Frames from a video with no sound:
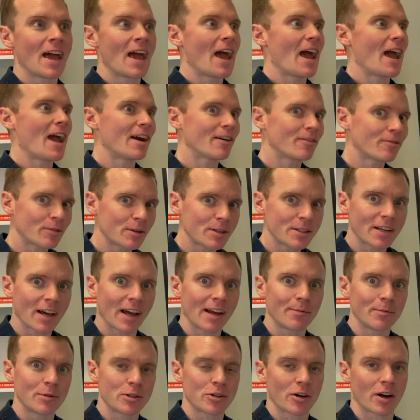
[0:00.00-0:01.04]
every
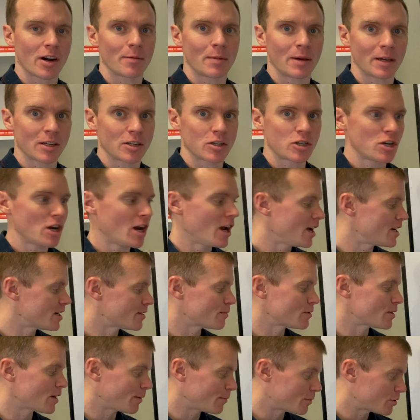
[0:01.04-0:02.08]
time we try to make a change,
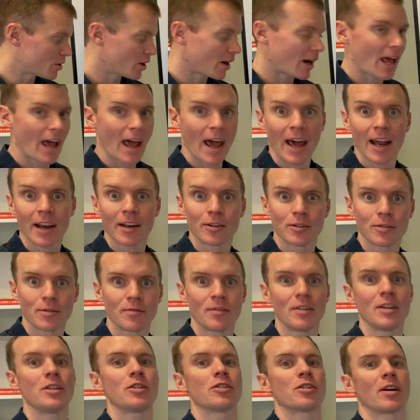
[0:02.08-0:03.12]
every time we try to add a new
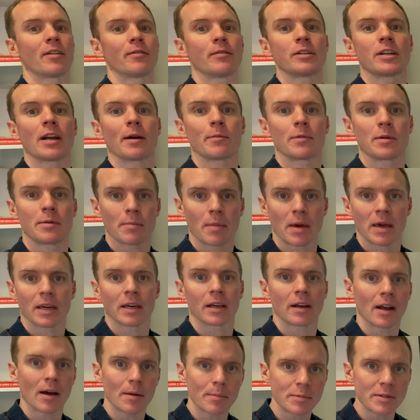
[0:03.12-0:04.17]
feature, every time we make an
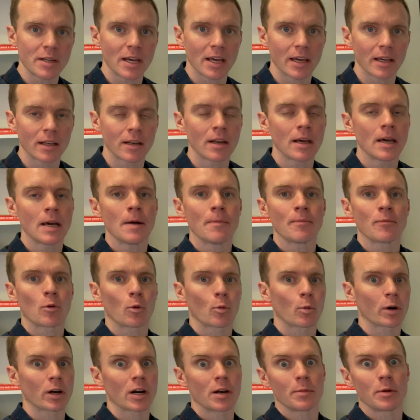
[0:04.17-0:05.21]
update,
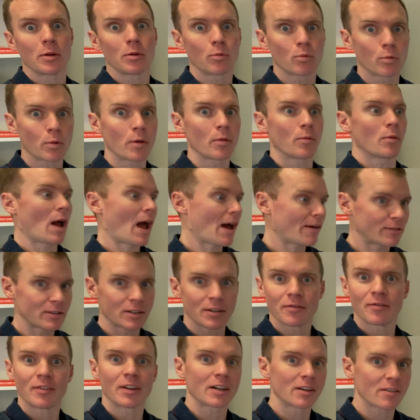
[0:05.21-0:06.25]
we're going to be having to
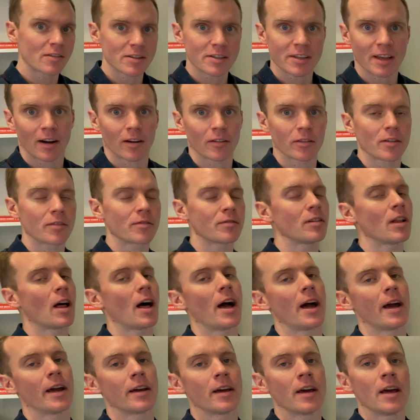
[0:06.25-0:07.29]
figure this out on the
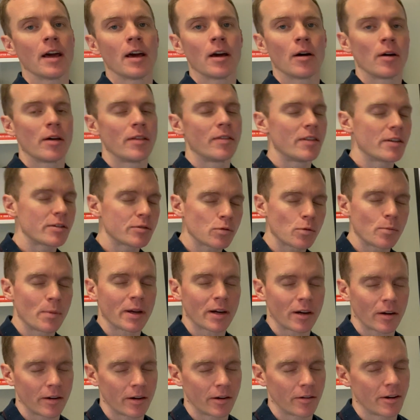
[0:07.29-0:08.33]
fly. This will make
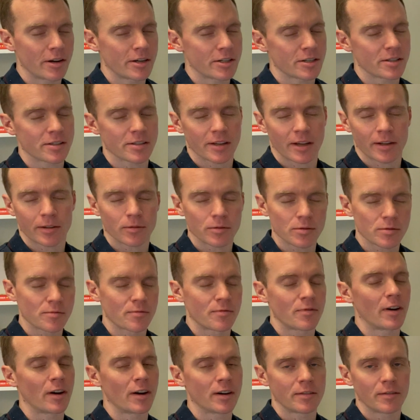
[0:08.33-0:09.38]
our iteration cycles
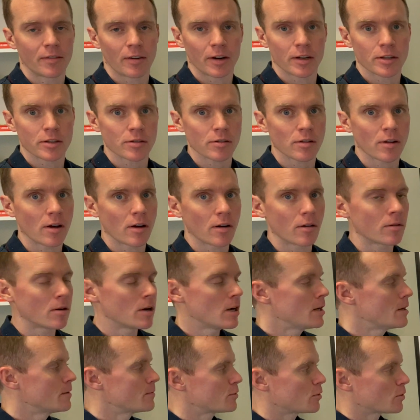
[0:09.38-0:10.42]
very, very slow.
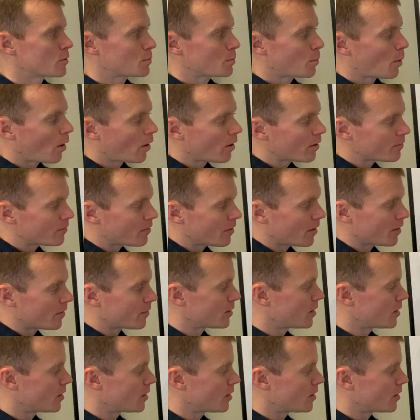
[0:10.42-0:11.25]
So as part of the,